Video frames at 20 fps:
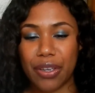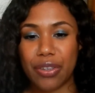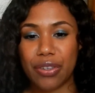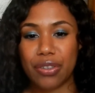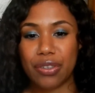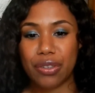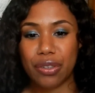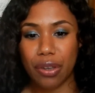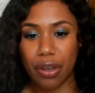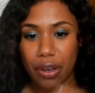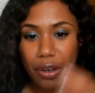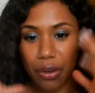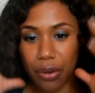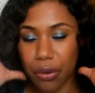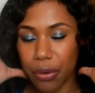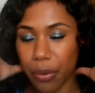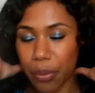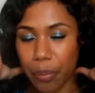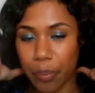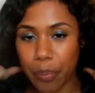
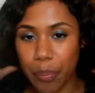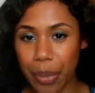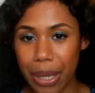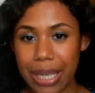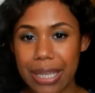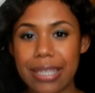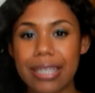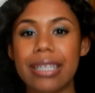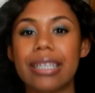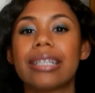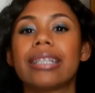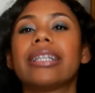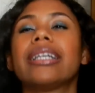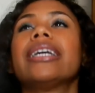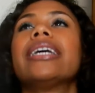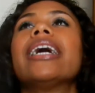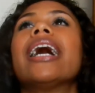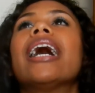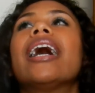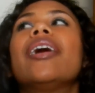So
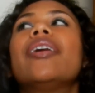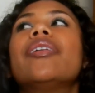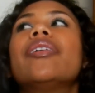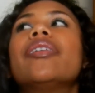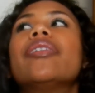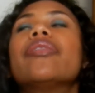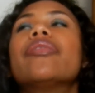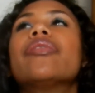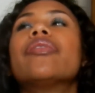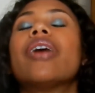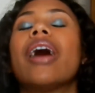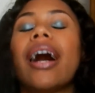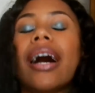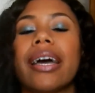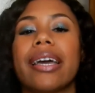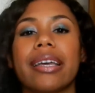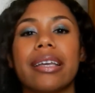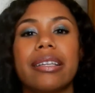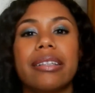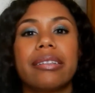basically,
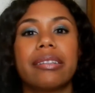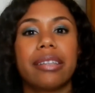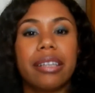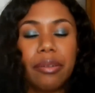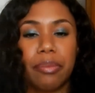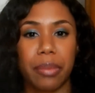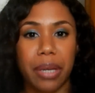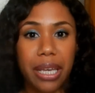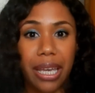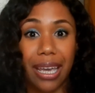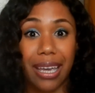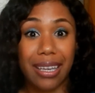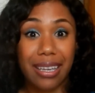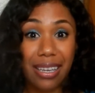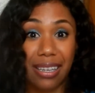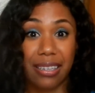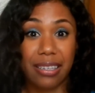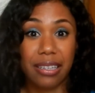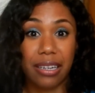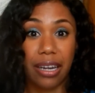I did my hair
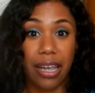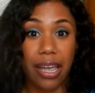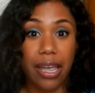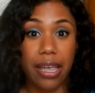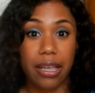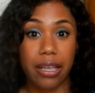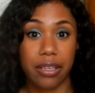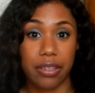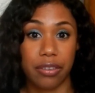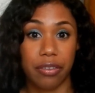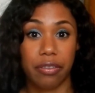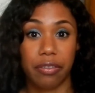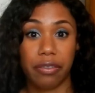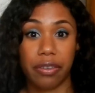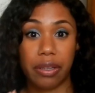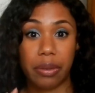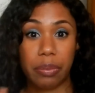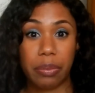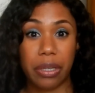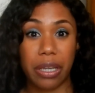yesterday, so
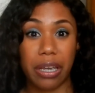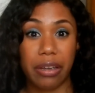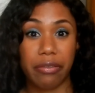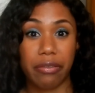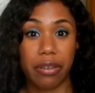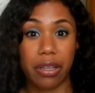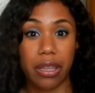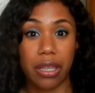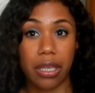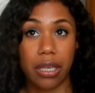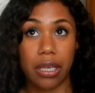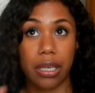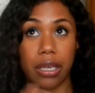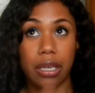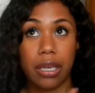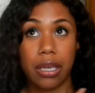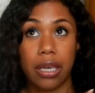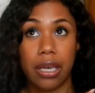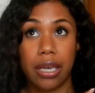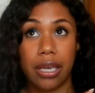filmed everything
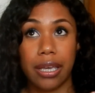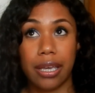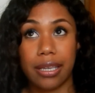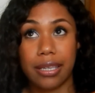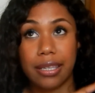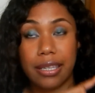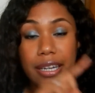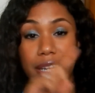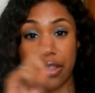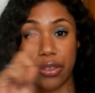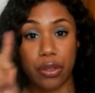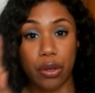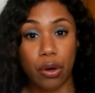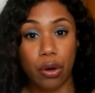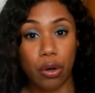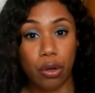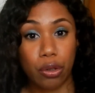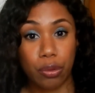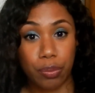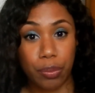yesterday in the
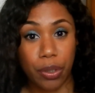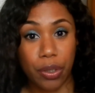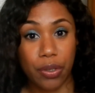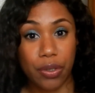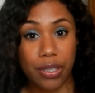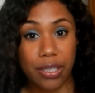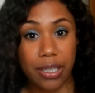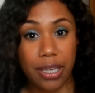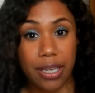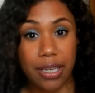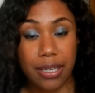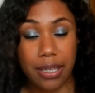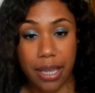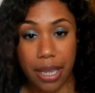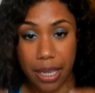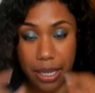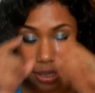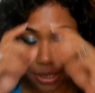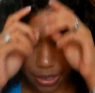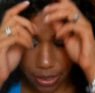whole process,
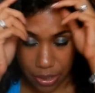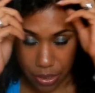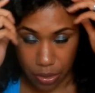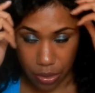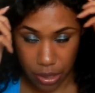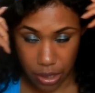and so